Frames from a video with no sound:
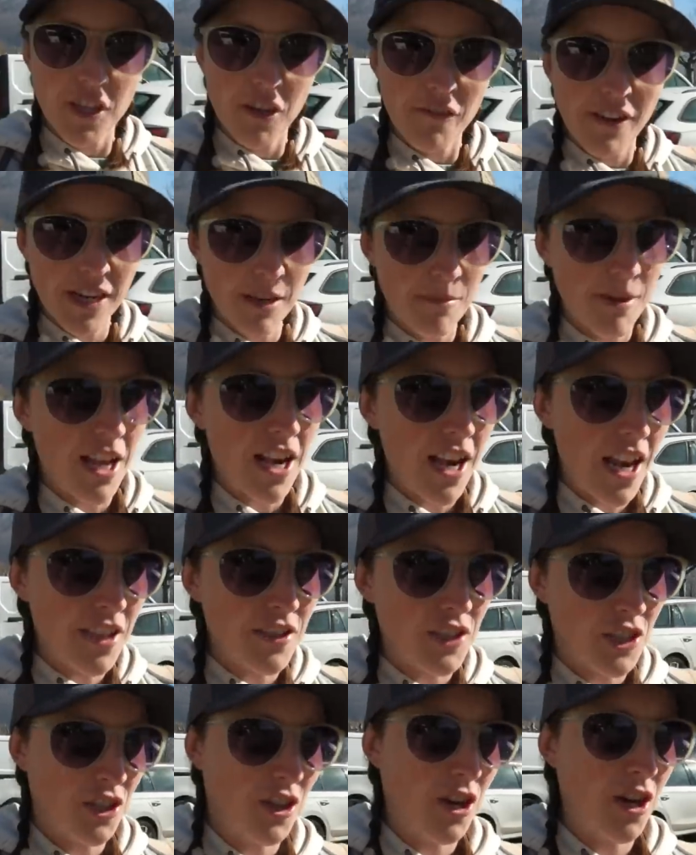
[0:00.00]
at around about
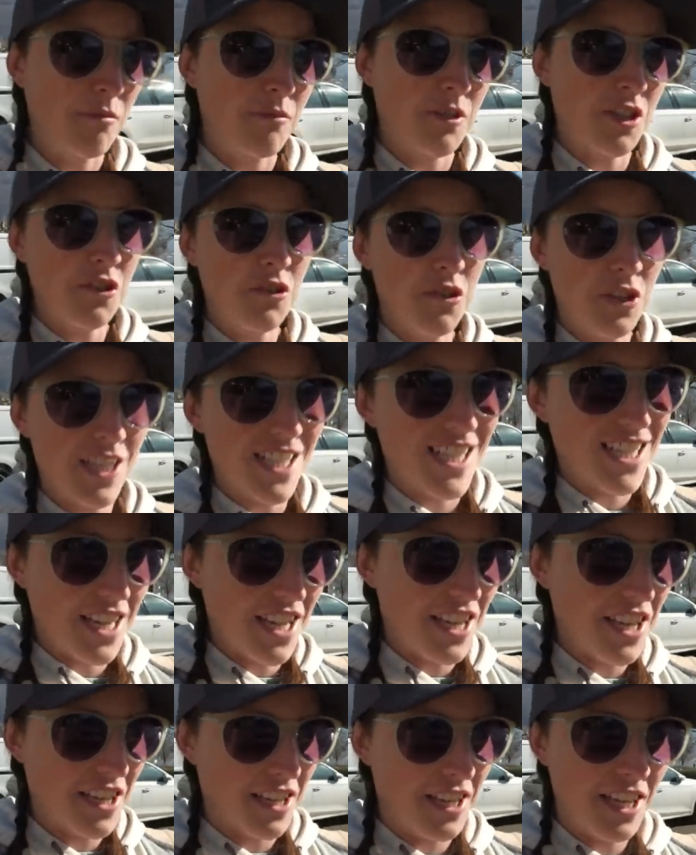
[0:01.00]
lunchtime, so you can
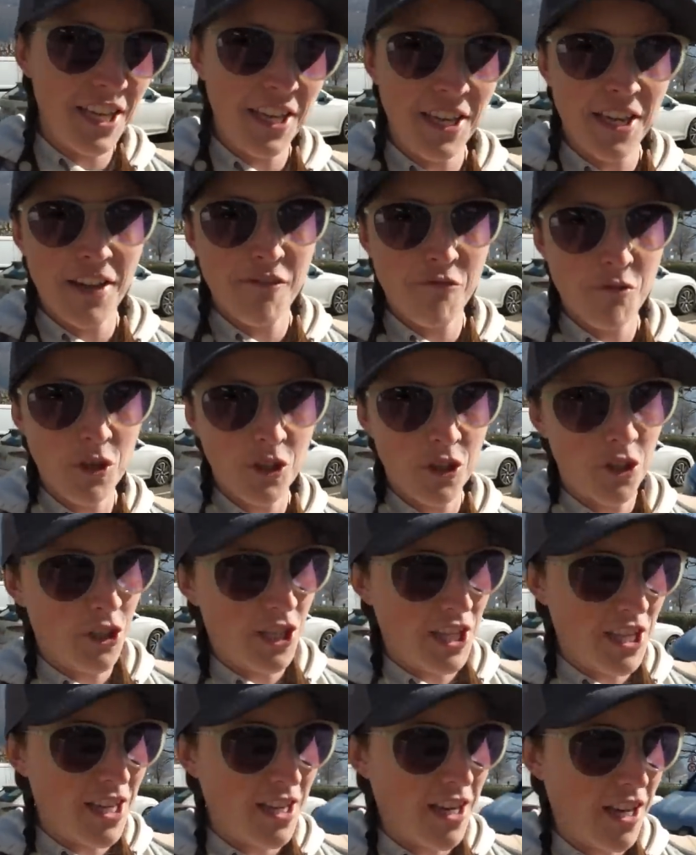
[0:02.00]
see and hear everyone
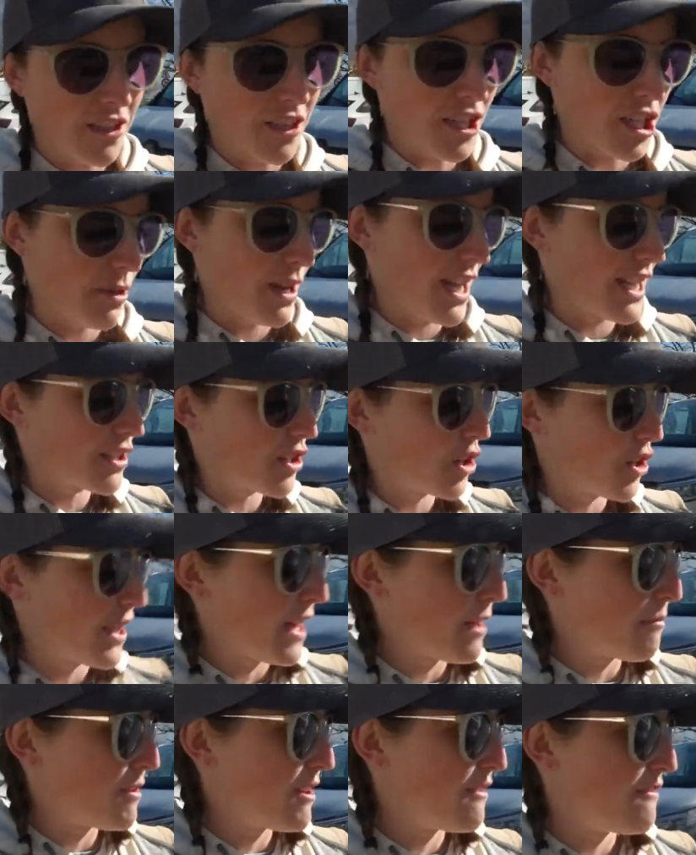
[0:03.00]
cooking their lunch. So it has got
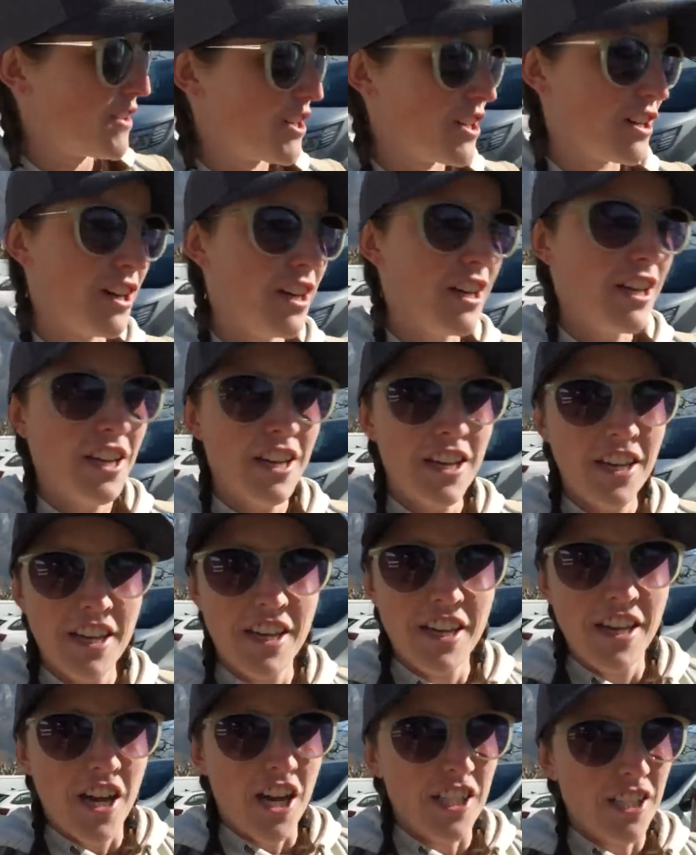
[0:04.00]
that bit of a,
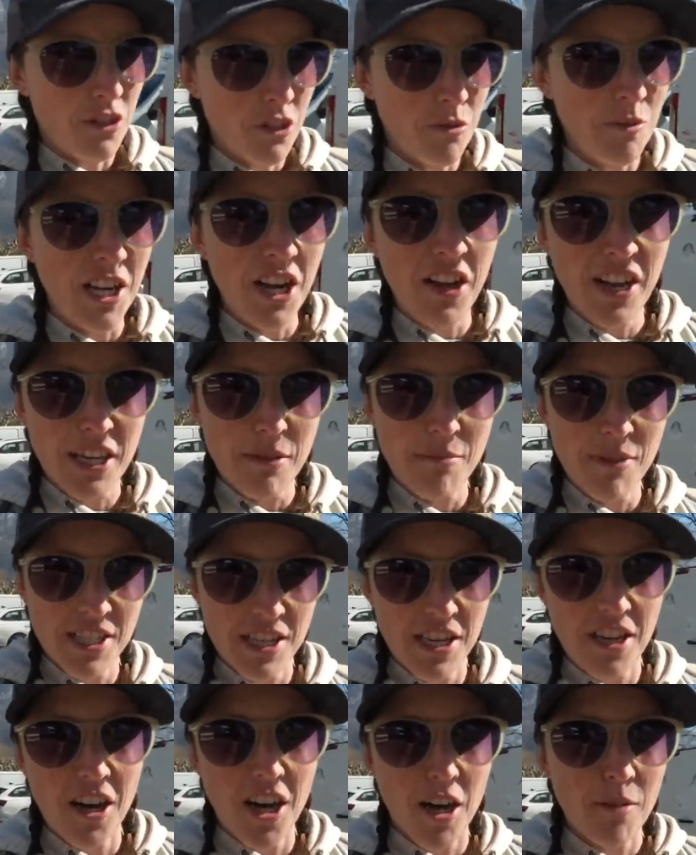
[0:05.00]
I don't normally like a busy
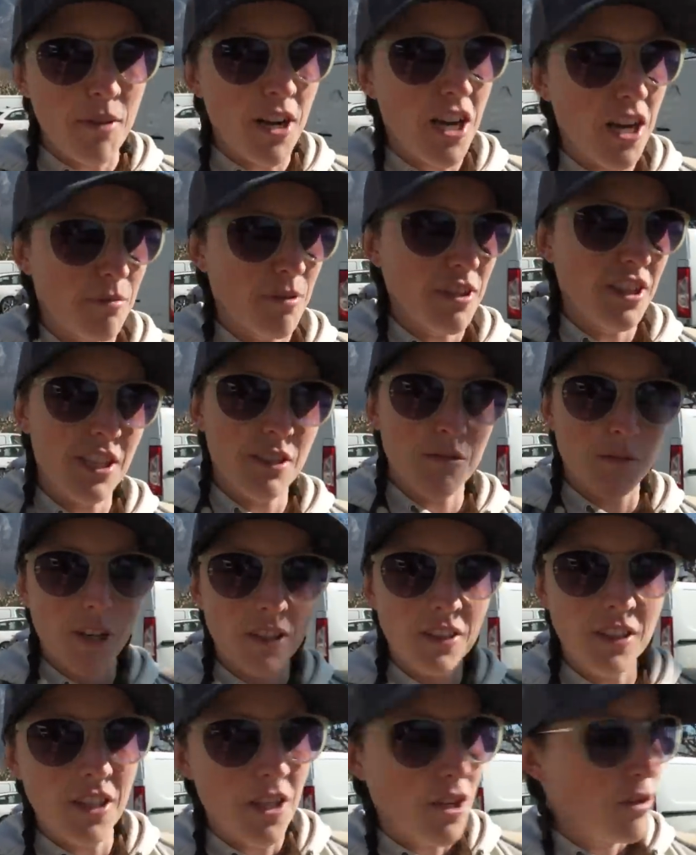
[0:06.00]
car park, but this
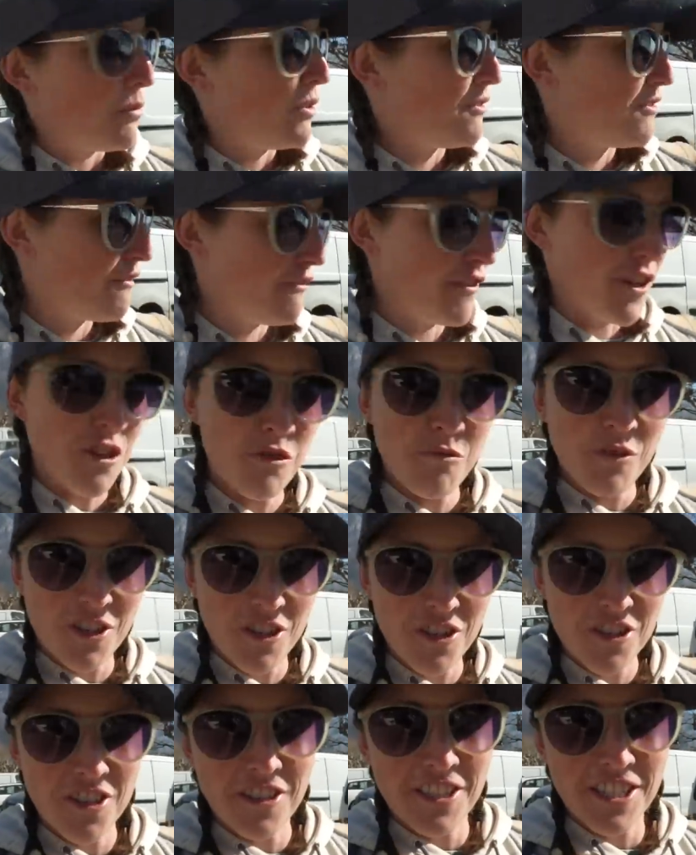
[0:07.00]
one with the view, which
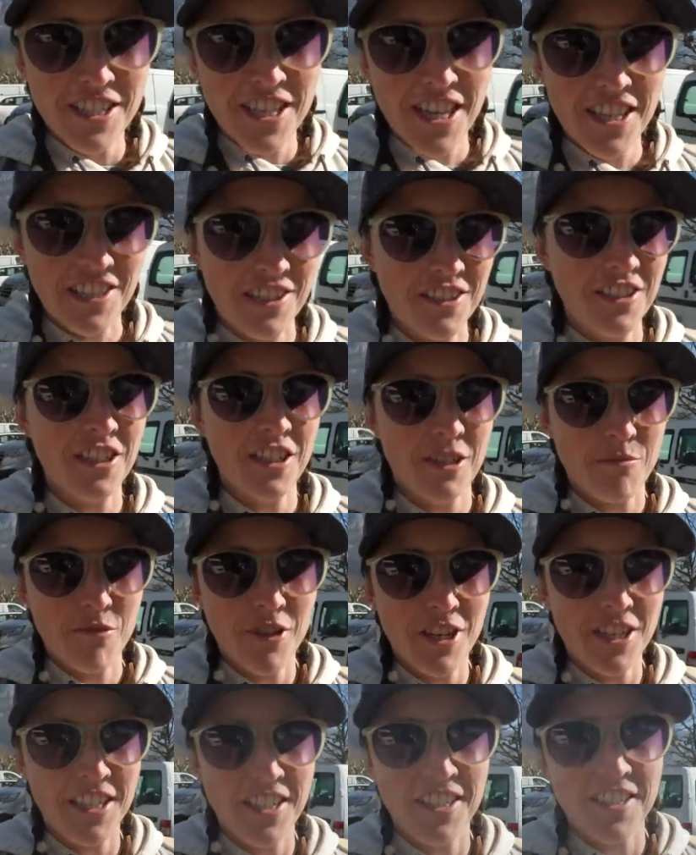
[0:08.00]
I'll show in a second, is
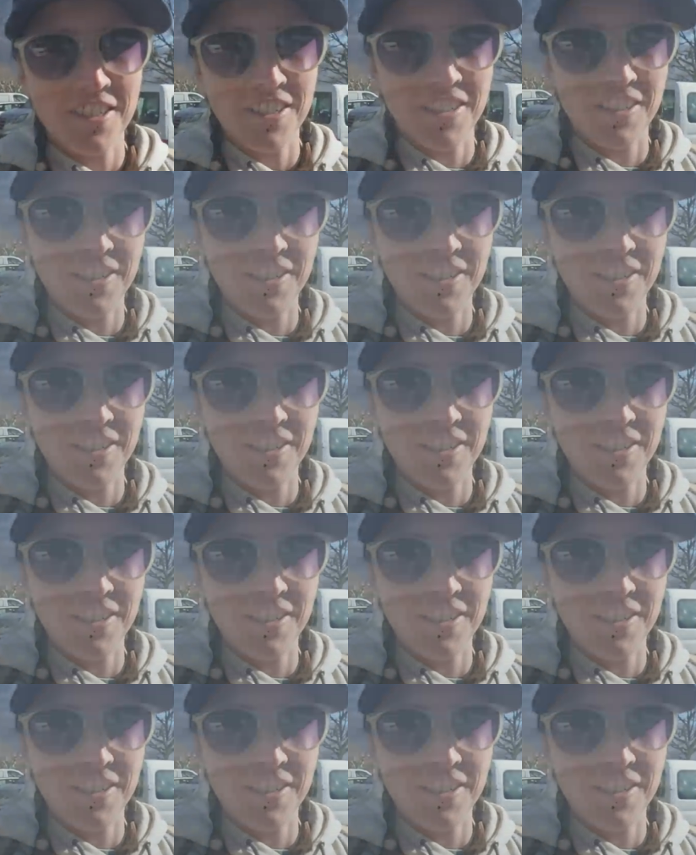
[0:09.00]
pretty decent.